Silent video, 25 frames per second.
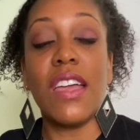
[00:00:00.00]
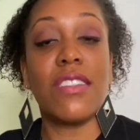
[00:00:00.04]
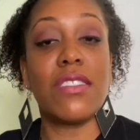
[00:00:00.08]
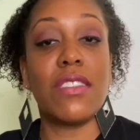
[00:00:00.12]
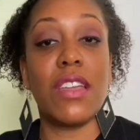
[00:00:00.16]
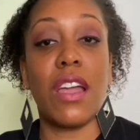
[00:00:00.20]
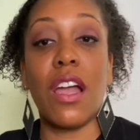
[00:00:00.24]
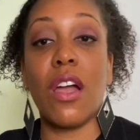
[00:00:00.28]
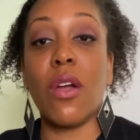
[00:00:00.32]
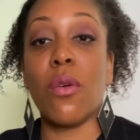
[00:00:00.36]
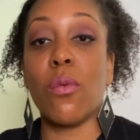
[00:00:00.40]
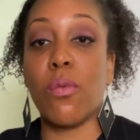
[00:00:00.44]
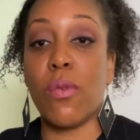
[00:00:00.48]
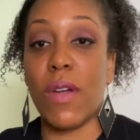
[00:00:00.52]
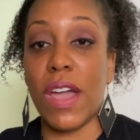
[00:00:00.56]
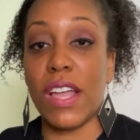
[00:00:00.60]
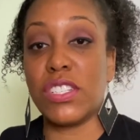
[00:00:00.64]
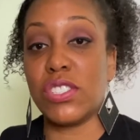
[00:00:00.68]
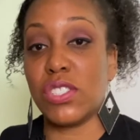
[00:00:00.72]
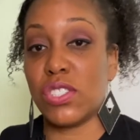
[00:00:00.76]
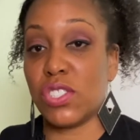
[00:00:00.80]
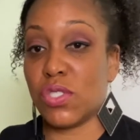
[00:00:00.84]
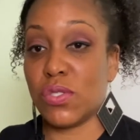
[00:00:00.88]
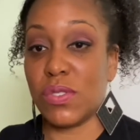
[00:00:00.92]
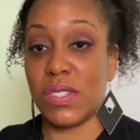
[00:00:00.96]
There are
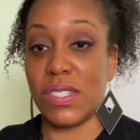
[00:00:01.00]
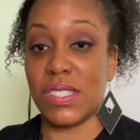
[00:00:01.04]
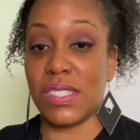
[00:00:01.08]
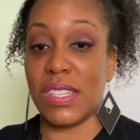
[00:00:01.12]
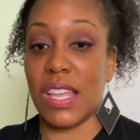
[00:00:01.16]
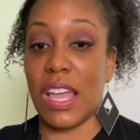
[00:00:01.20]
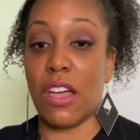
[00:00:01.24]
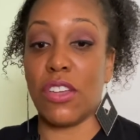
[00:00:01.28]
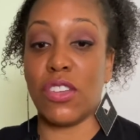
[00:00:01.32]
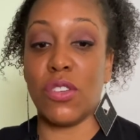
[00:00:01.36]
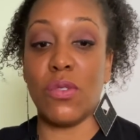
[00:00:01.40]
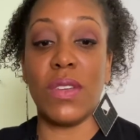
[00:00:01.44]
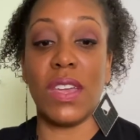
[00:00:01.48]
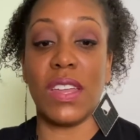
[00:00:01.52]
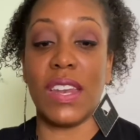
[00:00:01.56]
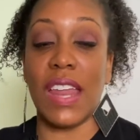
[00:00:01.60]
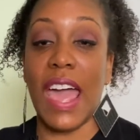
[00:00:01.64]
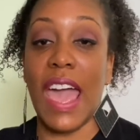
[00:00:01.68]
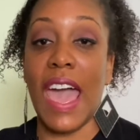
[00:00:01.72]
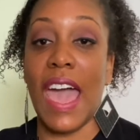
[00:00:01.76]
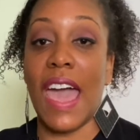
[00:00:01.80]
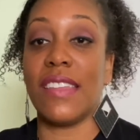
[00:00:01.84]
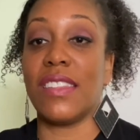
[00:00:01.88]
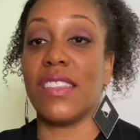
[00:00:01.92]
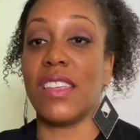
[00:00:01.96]
registries now. You can
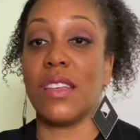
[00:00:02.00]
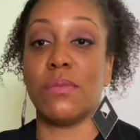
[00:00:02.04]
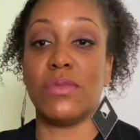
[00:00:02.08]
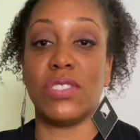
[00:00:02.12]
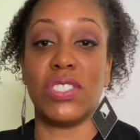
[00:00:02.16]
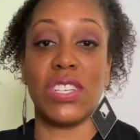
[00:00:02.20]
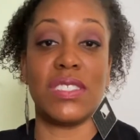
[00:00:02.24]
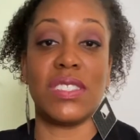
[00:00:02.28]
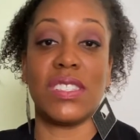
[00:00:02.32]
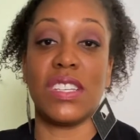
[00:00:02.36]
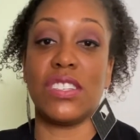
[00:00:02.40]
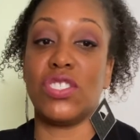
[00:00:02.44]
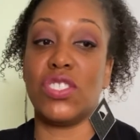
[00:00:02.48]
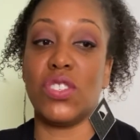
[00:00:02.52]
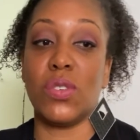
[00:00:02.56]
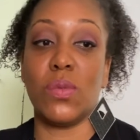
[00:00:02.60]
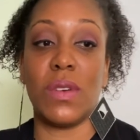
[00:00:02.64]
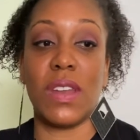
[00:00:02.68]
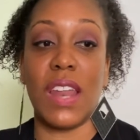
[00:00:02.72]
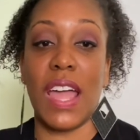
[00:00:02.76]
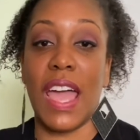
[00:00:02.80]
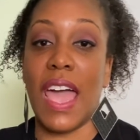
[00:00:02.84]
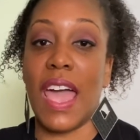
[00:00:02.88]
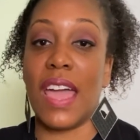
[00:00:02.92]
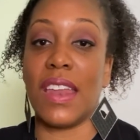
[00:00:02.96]
add them just as you
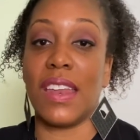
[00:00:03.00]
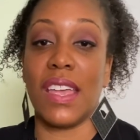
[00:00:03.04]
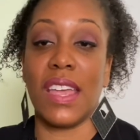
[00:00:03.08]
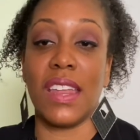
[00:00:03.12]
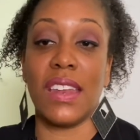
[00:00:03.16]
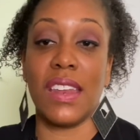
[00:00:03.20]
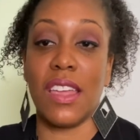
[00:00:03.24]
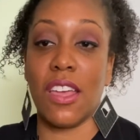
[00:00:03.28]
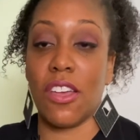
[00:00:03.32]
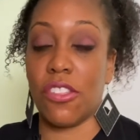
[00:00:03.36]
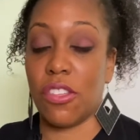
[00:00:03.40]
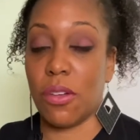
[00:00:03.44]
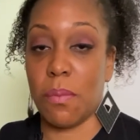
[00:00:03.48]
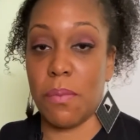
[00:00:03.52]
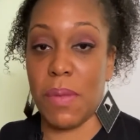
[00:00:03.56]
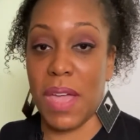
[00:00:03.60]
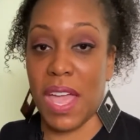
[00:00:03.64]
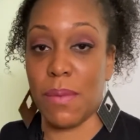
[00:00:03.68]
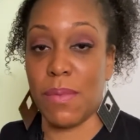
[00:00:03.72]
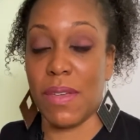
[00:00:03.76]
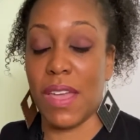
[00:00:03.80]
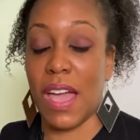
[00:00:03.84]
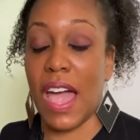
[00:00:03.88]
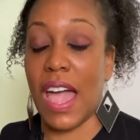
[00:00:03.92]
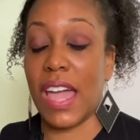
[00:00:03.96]
would add any other
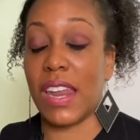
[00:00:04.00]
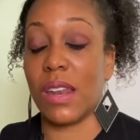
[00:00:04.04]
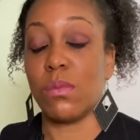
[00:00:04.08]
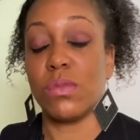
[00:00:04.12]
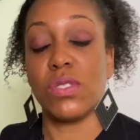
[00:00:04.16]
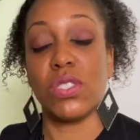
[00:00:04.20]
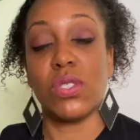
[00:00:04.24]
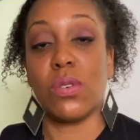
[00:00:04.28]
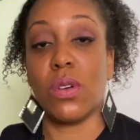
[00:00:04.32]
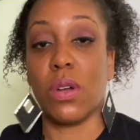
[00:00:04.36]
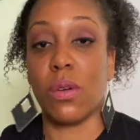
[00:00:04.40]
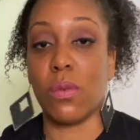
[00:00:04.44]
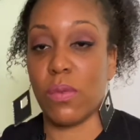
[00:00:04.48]
baby item to a